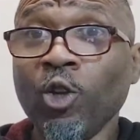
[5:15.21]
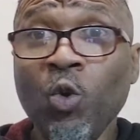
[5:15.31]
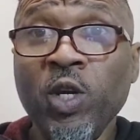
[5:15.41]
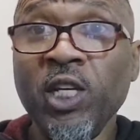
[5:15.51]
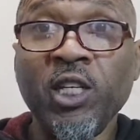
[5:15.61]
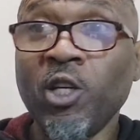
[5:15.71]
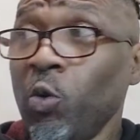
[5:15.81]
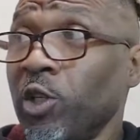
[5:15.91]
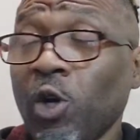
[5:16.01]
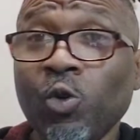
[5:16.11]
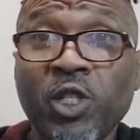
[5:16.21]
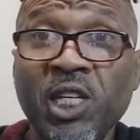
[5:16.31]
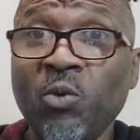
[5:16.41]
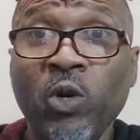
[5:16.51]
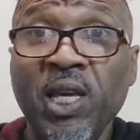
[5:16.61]
you need to do is go
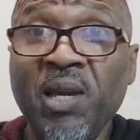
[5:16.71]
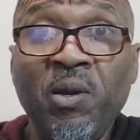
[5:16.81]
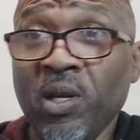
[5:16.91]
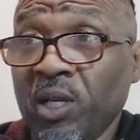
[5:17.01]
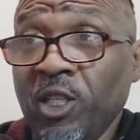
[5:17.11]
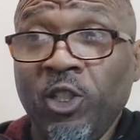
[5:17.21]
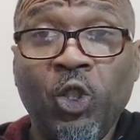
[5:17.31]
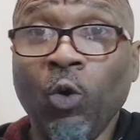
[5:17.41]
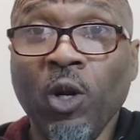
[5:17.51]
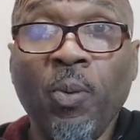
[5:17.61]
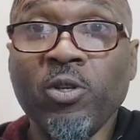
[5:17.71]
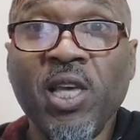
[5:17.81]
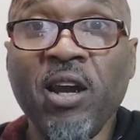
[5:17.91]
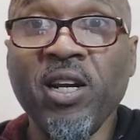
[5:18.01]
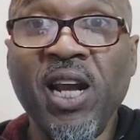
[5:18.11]
see when he showed up on
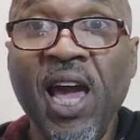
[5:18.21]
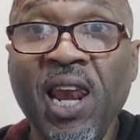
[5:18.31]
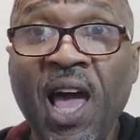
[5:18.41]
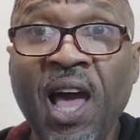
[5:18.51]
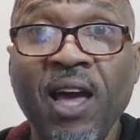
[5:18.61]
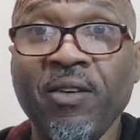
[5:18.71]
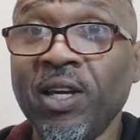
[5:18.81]
Saturday Night Live.